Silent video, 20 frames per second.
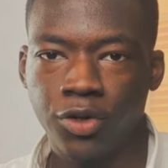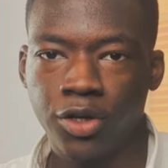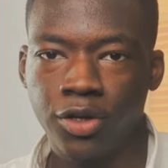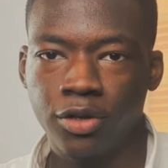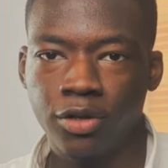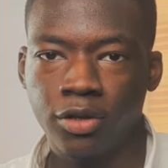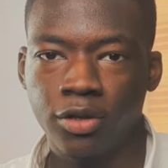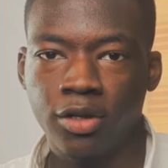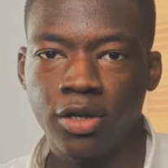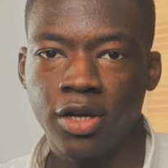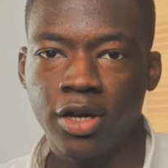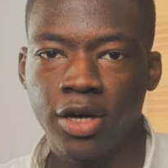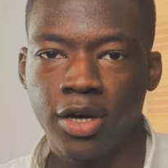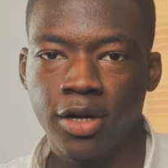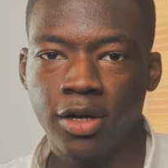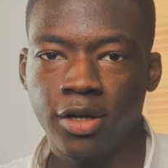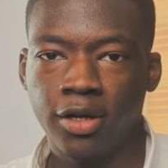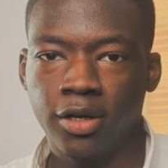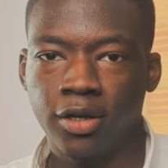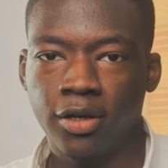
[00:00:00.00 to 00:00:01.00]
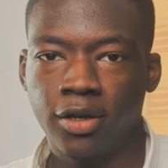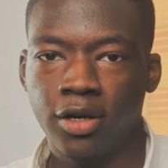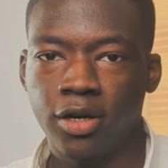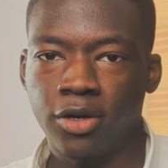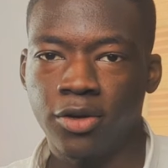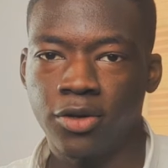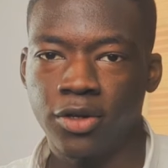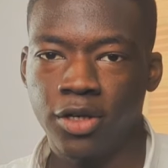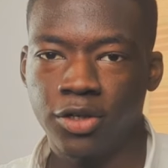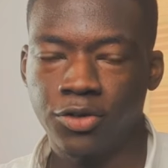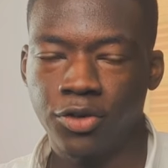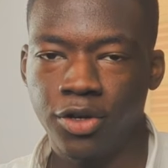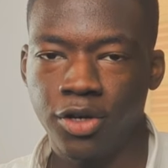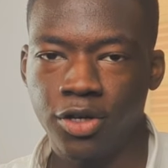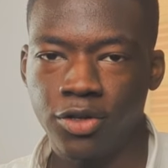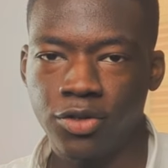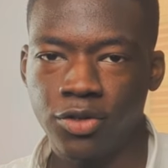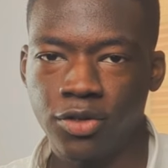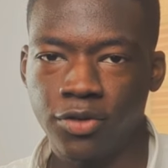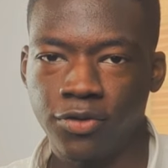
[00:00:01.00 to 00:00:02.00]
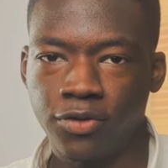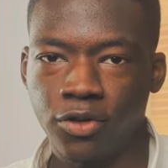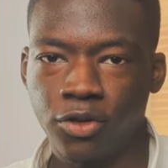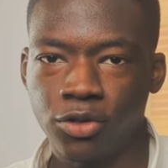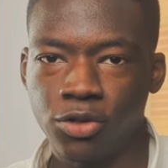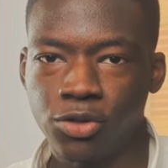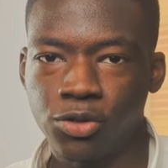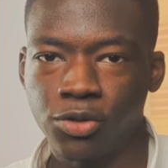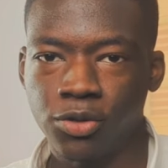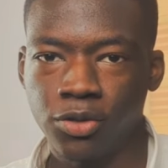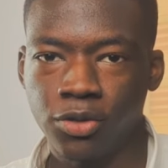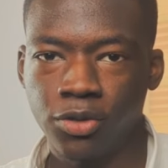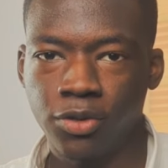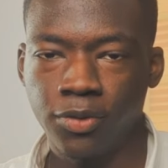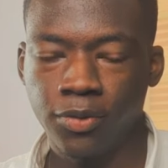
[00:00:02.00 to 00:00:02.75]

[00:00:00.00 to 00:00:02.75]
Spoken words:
trade that I and other traders on the floor too.